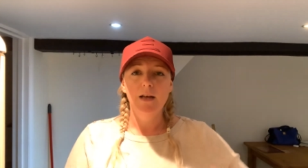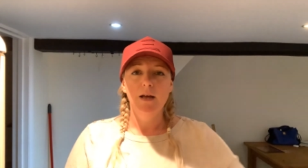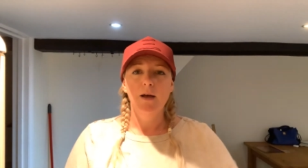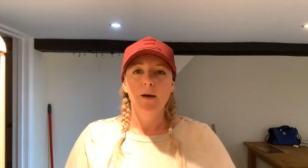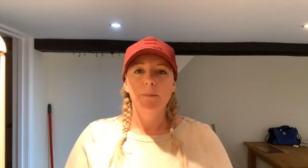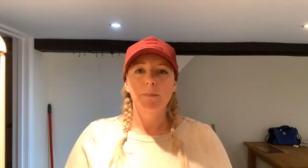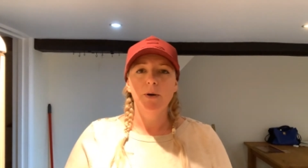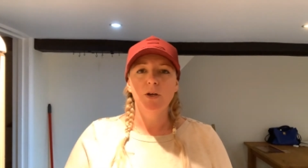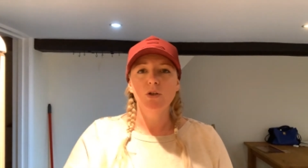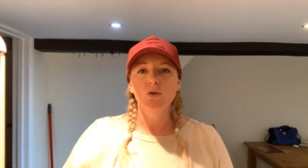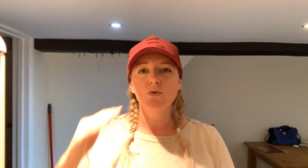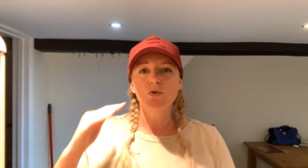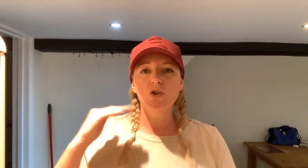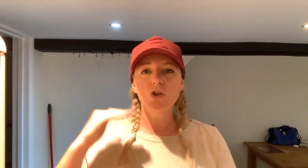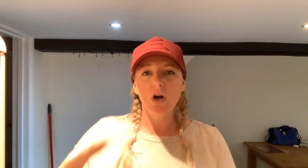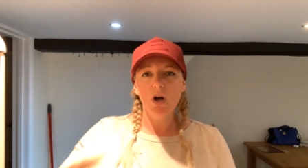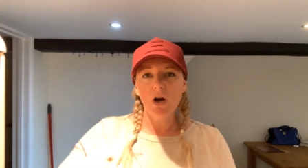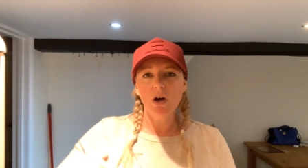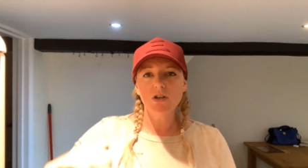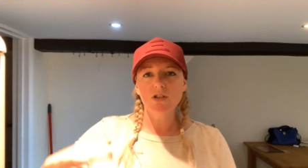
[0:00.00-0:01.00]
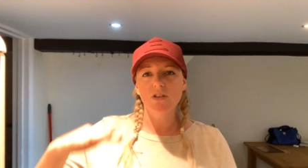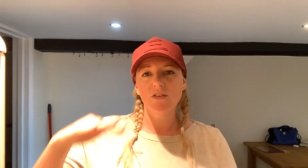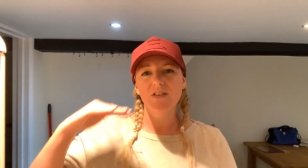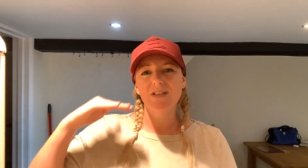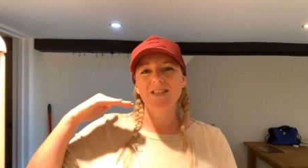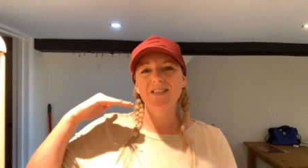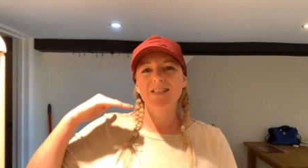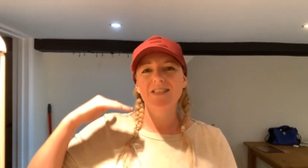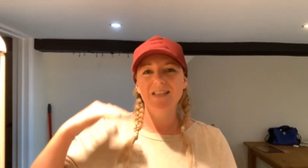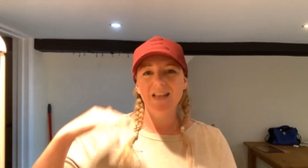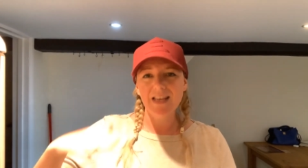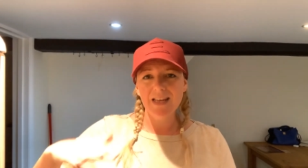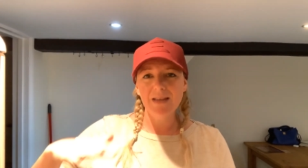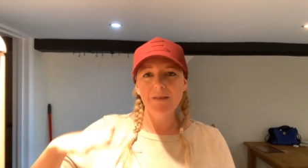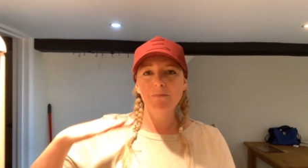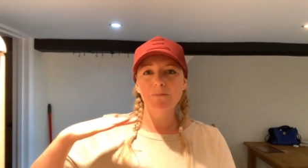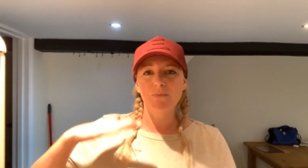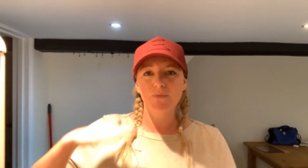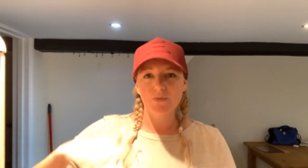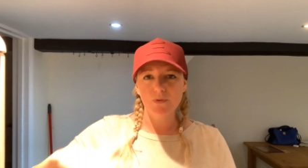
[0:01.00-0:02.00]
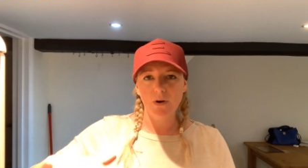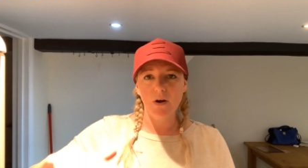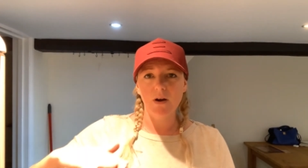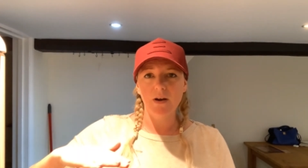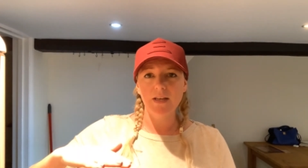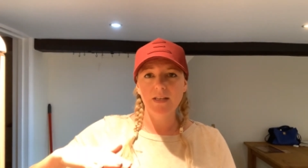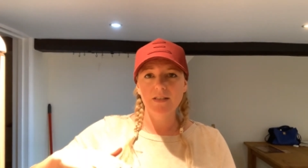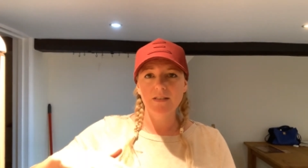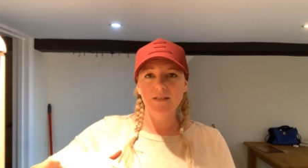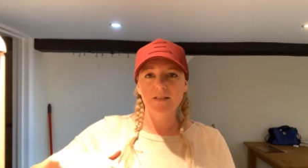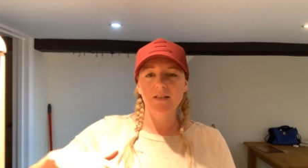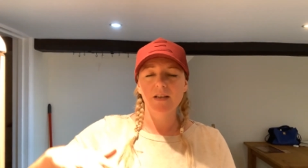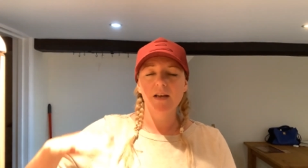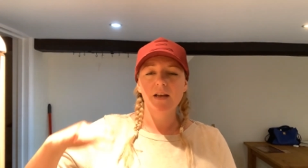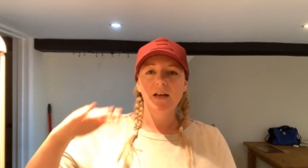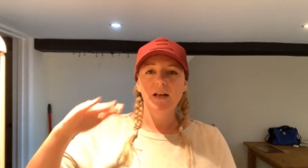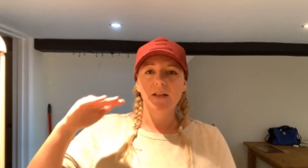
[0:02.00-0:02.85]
but you charge at the same price